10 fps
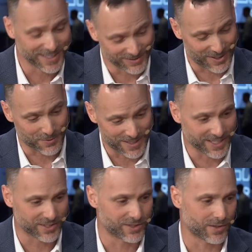It's like, we
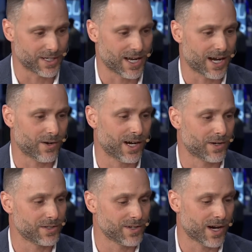need to do it now, how
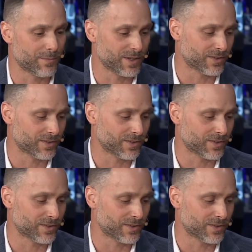can you help us?